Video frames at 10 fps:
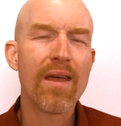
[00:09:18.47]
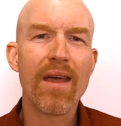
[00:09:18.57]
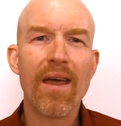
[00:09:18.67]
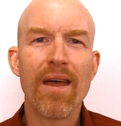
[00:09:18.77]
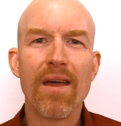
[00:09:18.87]

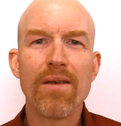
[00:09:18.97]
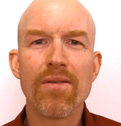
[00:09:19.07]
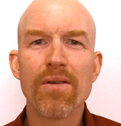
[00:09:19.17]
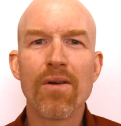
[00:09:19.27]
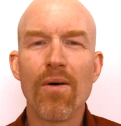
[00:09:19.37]

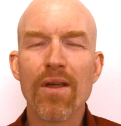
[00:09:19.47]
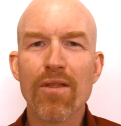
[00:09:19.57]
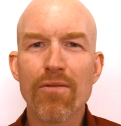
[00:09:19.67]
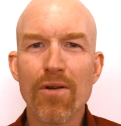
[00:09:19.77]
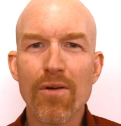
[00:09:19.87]
and going
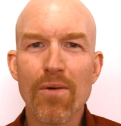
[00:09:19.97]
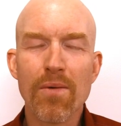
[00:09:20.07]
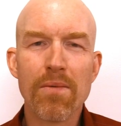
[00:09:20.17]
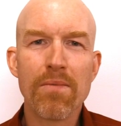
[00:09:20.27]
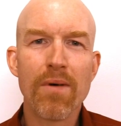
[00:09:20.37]

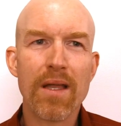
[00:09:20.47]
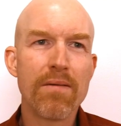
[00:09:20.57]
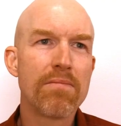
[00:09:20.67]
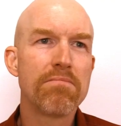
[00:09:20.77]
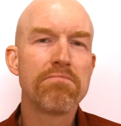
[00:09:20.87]
through what
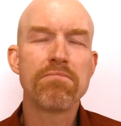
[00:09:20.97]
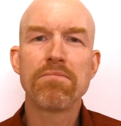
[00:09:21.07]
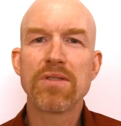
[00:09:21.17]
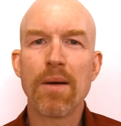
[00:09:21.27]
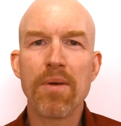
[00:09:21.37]

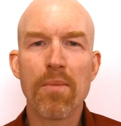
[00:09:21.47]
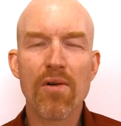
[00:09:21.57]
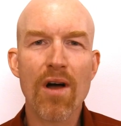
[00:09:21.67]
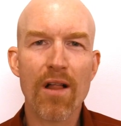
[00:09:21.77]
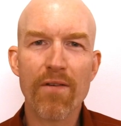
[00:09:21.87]
some people
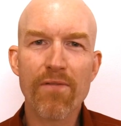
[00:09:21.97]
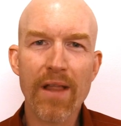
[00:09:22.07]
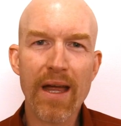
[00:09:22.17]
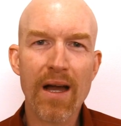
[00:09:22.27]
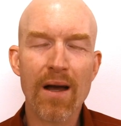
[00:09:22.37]
call a
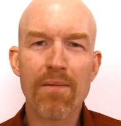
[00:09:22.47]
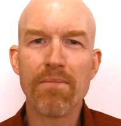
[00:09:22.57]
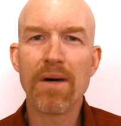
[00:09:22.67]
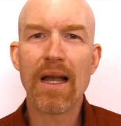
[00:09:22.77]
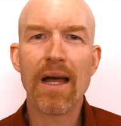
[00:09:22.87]
flare,
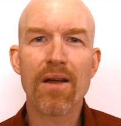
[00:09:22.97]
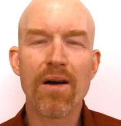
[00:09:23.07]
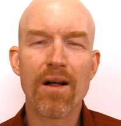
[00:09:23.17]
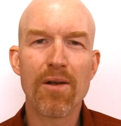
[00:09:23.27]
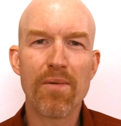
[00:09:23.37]
but I
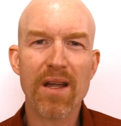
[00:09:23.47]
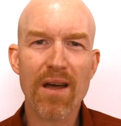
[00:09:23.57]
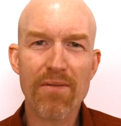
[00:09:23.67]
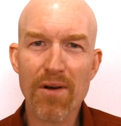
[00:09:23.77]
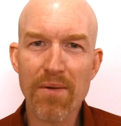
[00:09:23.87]
call a
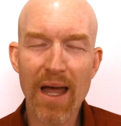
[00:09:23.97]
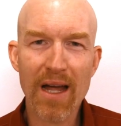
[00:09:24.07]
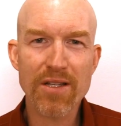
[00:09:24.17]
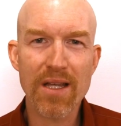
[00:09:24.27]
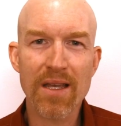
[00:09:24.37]
recovery
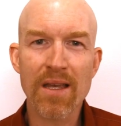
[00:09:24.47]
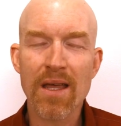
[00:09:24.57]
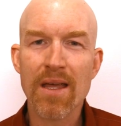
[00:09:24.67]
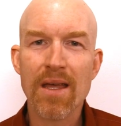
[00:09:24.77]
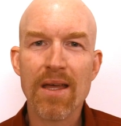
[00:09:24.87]
reaction,
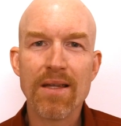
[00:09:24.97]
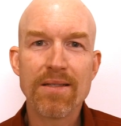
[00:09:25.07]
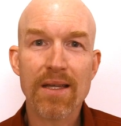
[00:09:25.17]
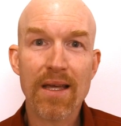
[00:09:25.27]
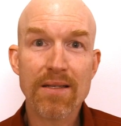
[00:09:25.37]

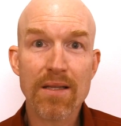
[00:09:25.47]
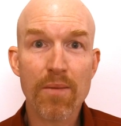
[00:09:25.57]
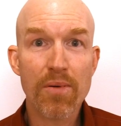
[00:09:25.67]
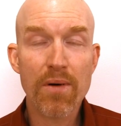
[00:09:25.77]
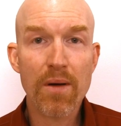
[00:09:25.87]
to get to the
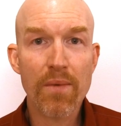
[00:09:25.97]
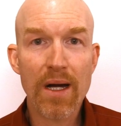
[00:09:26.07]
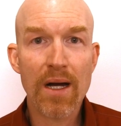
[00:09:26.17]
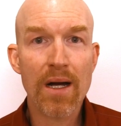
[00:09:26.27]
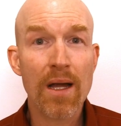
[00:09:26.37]
point
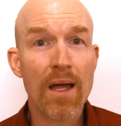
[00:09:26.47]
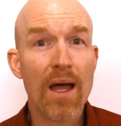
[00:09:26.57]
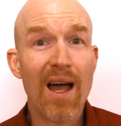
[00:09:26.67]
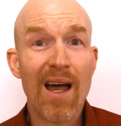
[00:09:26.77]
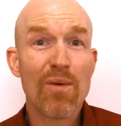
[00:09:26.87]
where
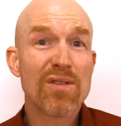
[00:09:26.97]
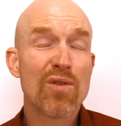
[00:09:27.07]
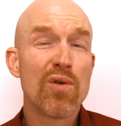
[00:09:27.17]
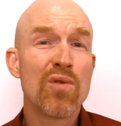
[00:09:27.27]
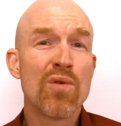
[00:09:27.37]
I was
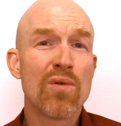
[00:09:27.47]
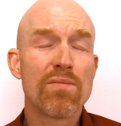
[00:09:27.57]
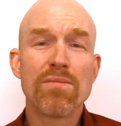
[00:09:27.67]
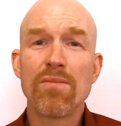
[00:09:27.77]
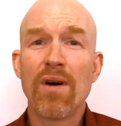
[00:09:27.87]
cool,
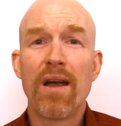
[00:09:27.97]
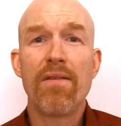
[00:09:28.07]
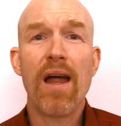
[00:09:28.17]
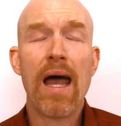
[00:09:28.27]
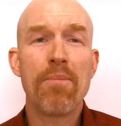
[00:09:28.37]

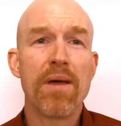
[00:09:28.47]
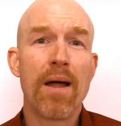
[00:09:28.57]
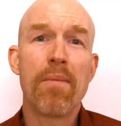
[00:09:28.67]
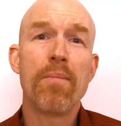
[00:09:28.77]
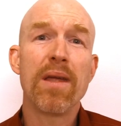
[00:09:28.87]
whatever happened,
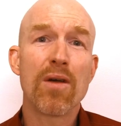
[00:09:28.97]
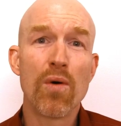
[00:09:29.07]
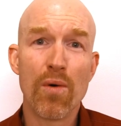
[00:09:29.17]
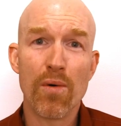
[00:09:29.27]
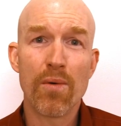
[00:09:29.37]
I'm gonna be
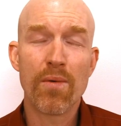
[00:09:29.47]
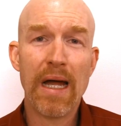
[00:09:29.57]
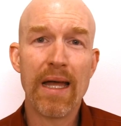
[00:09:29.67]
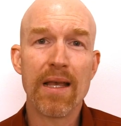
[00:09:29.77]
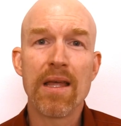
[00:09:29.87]
cool,
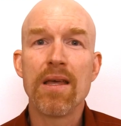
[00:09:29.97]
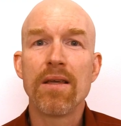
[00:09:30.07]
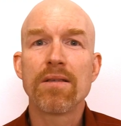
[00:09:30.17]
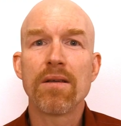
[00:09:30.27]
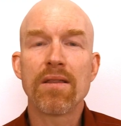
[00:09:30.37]
right?
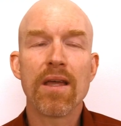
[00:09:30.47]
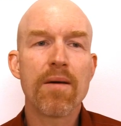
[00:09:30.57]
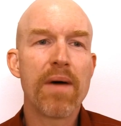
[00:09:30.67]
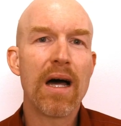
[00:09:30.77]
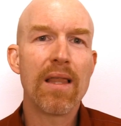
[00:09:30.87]
So think
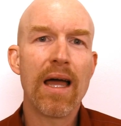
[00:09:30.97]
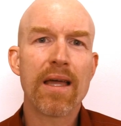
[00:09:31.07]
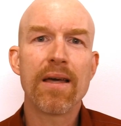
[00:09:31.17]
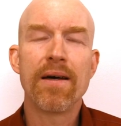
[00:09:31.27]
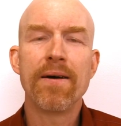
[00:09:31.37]
about
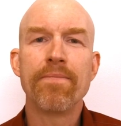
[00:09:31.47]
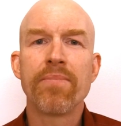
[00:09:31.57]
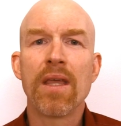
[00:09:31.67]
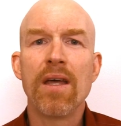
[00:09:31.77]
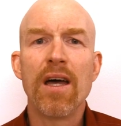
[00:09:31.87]
like a
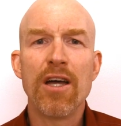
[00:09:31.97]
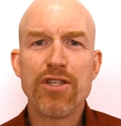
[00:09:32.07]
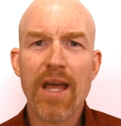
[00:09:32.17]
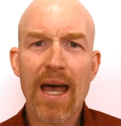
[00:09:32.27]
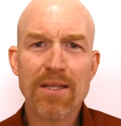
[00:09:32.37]

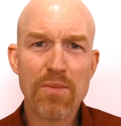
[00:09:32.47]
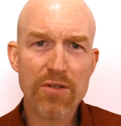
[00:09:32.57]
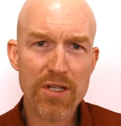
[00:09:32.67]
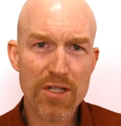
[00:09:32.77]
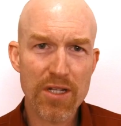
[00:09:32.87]
jazz
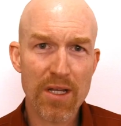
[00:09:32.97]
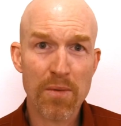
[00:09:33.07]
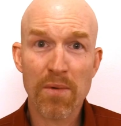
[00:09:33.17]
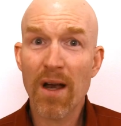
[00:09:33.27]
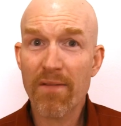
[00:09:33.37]
musician,
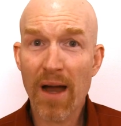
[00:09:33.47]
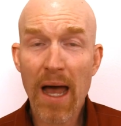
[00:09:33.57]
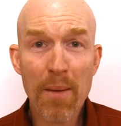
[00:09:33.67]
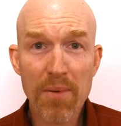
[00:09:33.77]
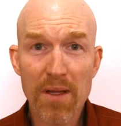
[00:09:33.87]
whatever
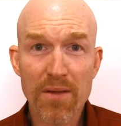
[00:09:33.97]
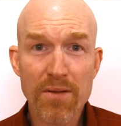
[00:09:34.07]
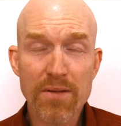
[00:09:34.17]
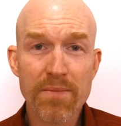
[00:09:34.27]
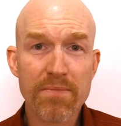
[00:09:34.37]

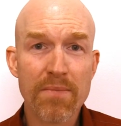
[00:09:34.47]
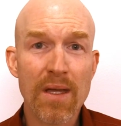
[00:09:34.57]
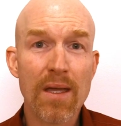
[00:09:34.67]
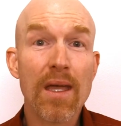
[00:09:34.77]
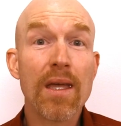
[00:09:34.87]
happens,
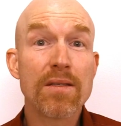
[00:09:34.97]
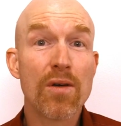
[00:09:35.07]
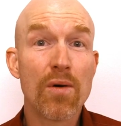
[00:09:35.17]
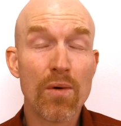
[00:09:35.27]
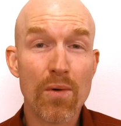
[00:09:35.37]
he's
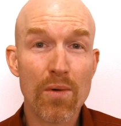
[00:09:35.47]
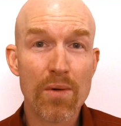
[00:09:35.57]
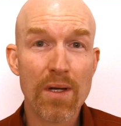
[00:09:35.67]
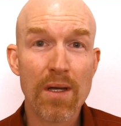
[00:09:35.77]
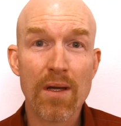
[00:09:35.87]
cool,
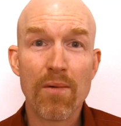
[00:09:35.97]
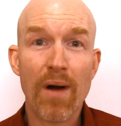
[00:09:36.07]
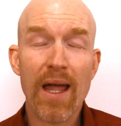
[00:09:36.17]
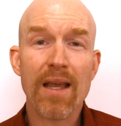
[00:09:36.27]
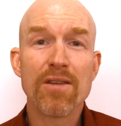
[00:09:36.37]

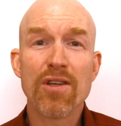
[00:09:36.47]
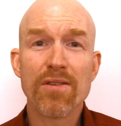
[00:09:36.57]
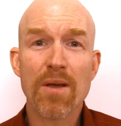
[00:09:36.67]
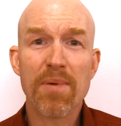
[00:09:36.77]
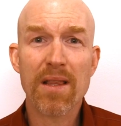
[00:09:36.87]
right?
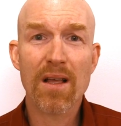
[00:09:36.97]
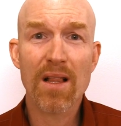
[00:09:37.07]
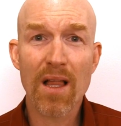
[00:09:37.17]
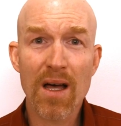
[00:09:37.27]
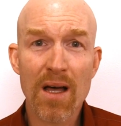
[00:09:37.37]
Shows up at the
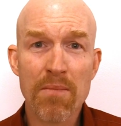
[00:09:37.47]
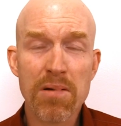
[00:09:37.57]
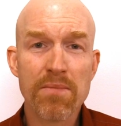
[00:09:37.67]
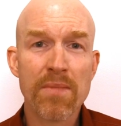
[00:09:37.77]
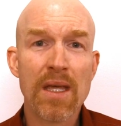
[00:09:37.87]
club
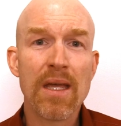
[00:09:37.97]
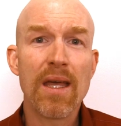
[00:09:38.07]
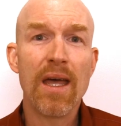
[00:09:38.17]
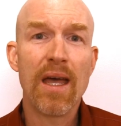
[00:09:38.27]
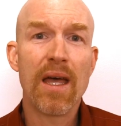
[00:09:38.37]

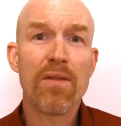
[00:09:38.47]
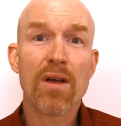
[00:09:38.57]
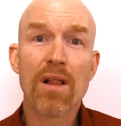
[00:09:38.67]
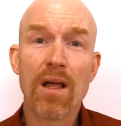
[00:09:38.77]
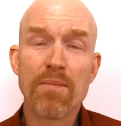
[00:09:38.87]
and the
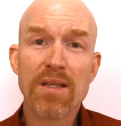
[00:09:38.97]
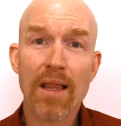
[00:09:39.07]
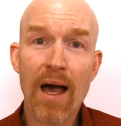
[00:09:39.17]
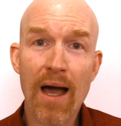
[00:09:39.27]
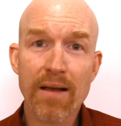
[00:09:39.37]
club's
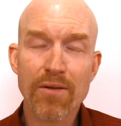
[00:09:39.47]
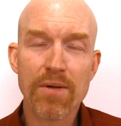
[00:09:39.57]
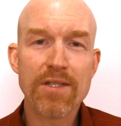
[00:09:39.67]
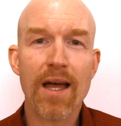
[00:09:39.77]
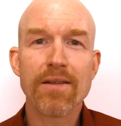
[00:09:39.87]
locked,
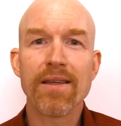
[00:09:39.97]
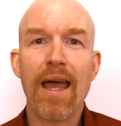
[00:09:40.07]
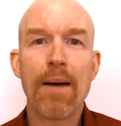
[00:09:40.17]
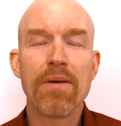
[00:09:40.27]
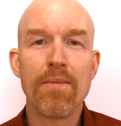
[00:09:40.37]
which actually
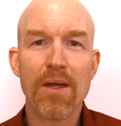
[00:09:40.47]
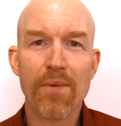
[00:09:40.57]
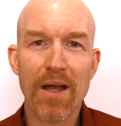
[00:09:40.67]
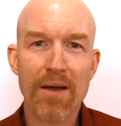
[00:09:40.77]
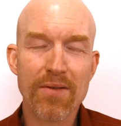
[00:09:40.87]
happened to me
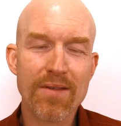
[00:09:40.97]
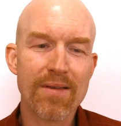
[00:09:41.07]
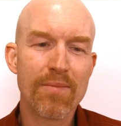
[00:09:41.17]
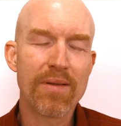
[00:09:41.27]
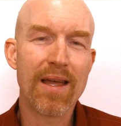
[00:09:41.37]
when I was
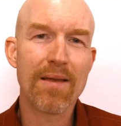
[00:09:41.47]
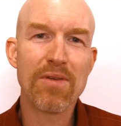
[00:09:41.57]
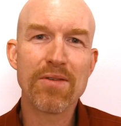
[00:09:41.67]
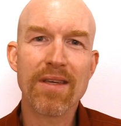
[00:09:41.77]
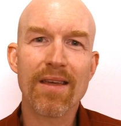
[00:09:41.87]
playing
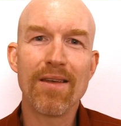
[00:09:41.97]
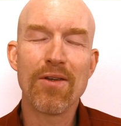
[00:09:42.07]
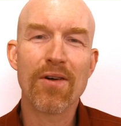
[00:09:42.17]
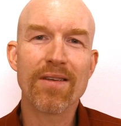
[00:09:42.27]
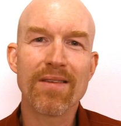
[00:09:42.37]
music in New
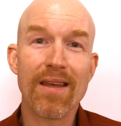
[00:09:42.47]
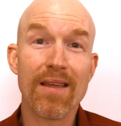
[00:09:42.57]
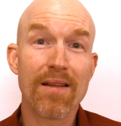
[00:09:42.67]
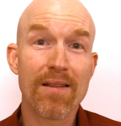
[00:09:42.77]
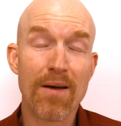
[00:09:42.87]
York City.
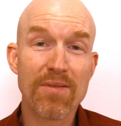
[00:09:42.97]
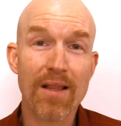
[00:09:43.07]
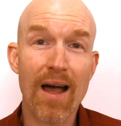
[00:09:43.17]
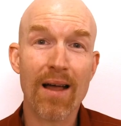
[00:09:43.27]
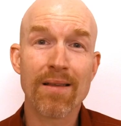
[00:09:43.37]
The club's
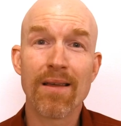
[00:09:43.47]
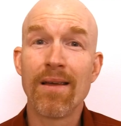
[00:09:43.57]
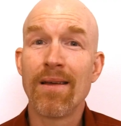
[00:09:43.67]
locked.